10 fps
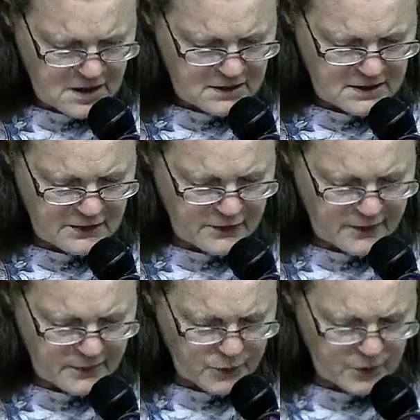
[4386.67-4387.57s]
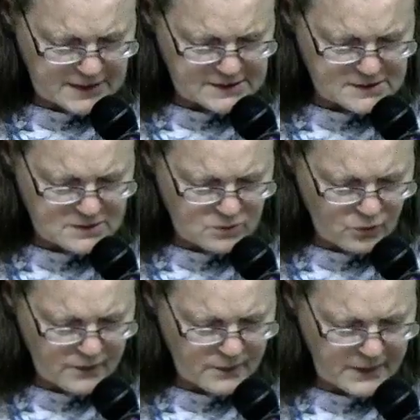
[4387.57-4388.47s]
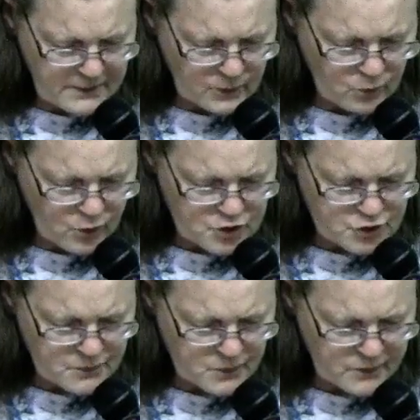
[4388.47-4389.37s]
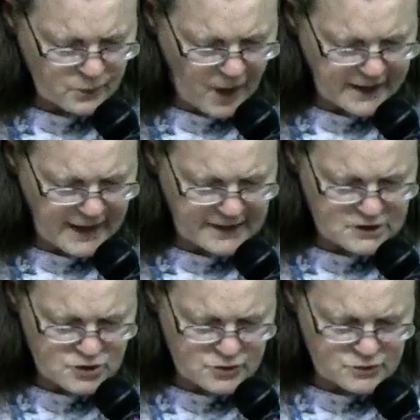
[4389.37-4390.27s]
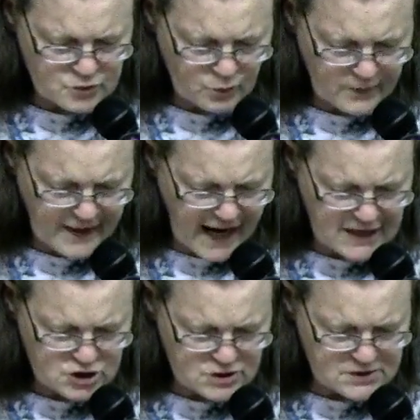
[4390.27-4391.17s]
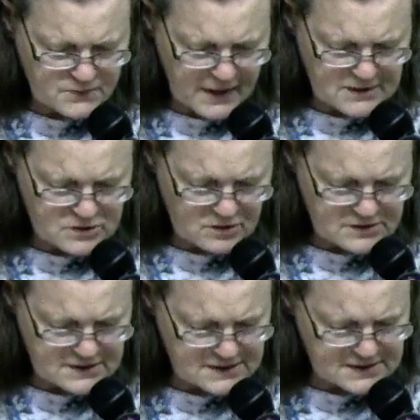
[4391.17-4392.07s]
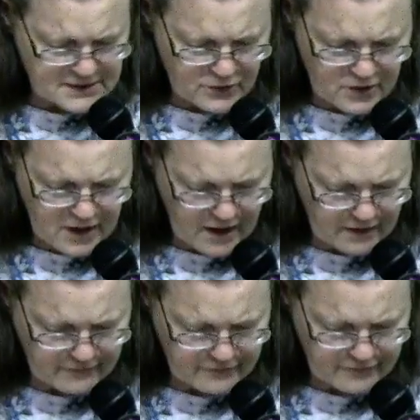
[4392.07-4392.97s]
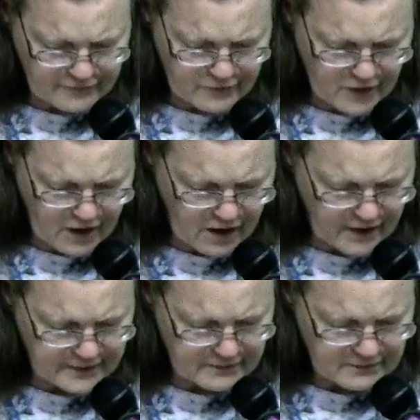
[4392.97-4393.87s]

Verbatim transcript: Neither the priests nor the people worshiped with right attitudes or with actions based on sincere love for God.